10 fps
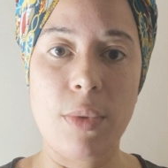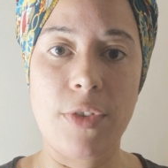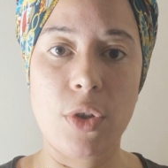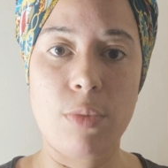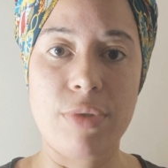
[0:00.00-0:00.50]
with
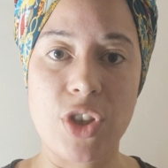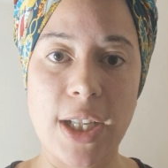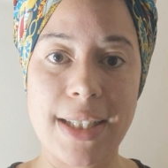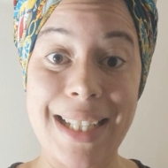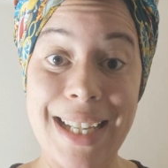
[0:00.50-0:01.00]
your
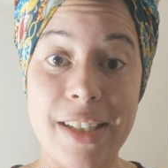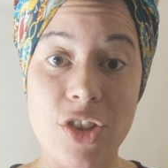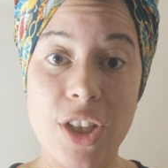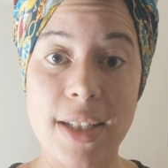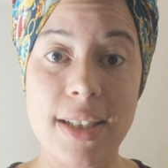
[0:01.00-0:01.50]
projector
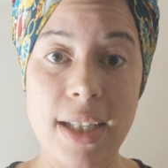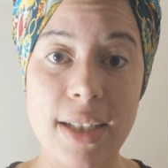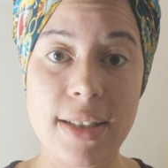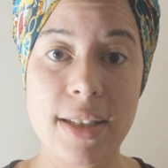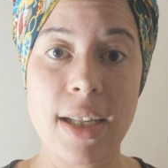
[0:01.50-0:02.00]

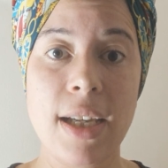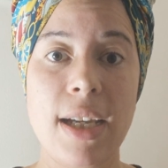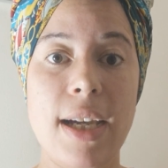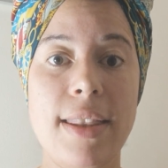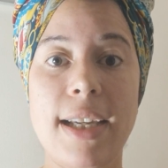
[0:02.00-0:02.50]
energetics,
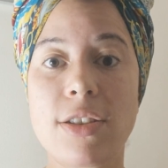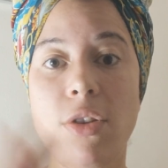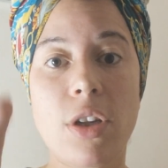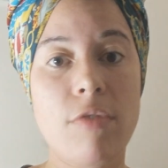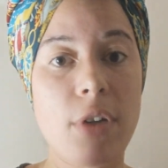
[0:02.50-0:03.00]
and that's
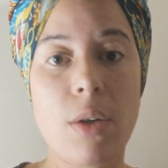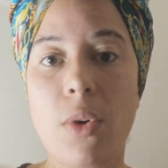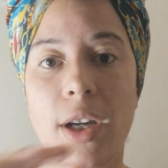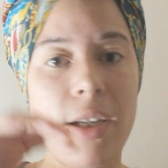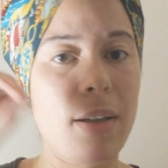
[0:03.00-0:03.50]
not going to
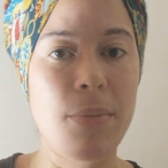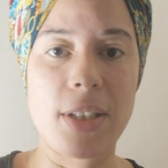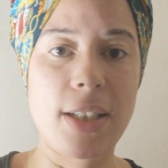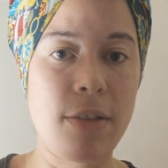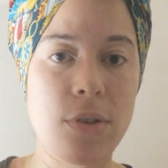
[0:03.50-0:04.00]
require
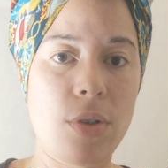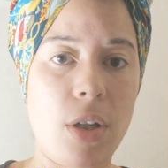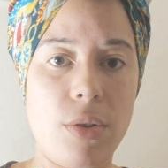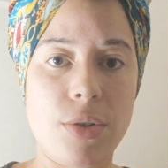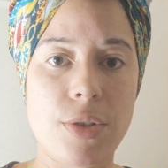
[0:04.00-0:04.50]
material
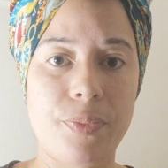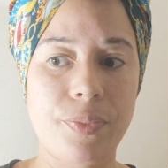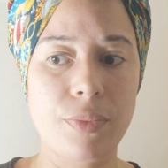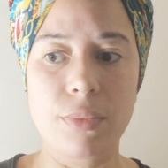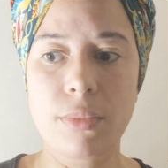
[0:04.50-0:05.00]
goals.
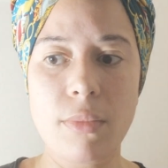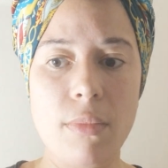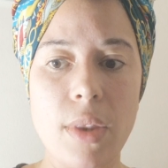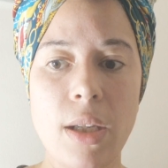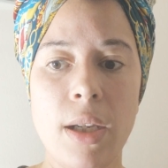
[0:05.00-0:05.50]

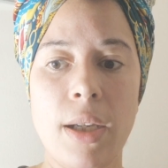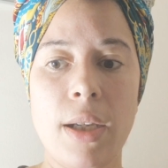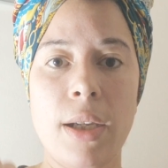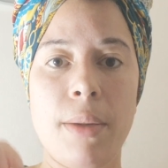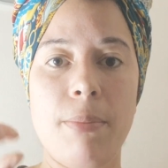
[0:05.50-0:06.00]

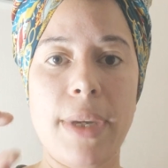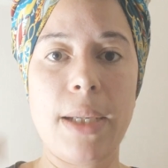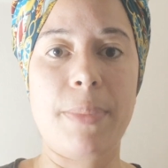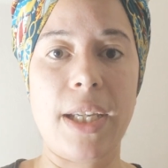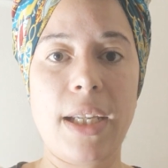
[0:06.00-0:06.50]

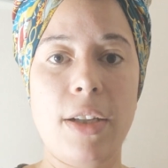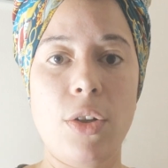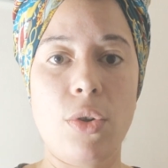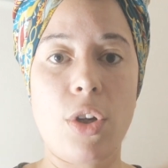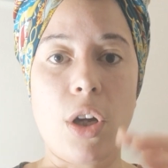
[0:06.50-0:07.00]
Maybe
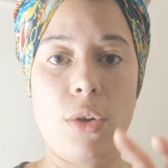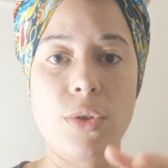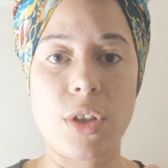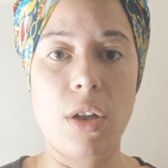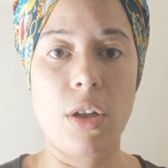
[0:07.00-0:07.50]
your
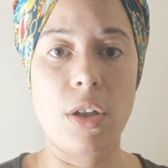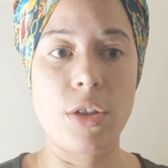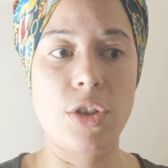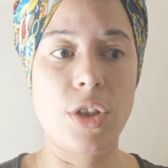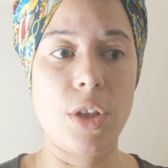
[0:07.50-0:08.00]
goals are
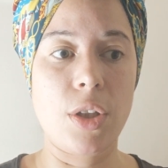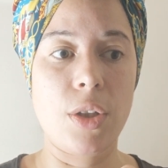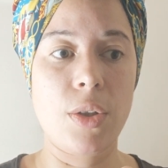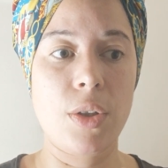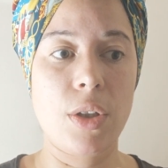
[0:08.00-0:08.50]

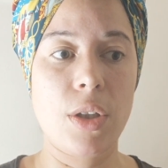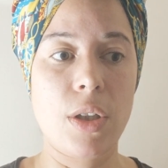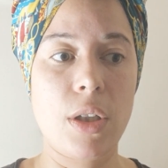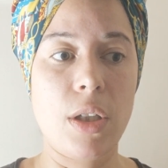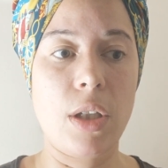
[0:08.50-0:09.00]
to
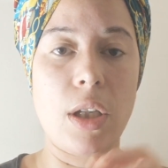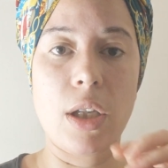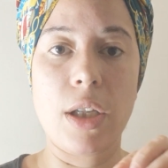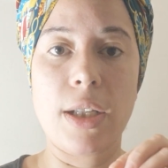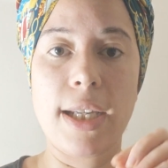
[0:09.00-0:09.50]

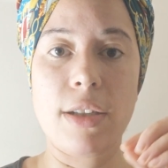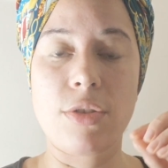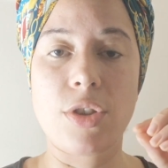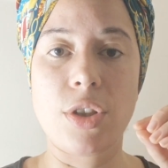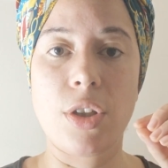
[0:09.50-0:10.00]
learn how
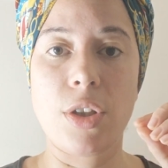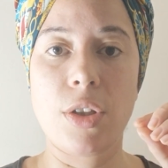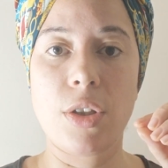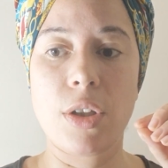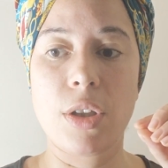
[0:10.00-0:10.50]
to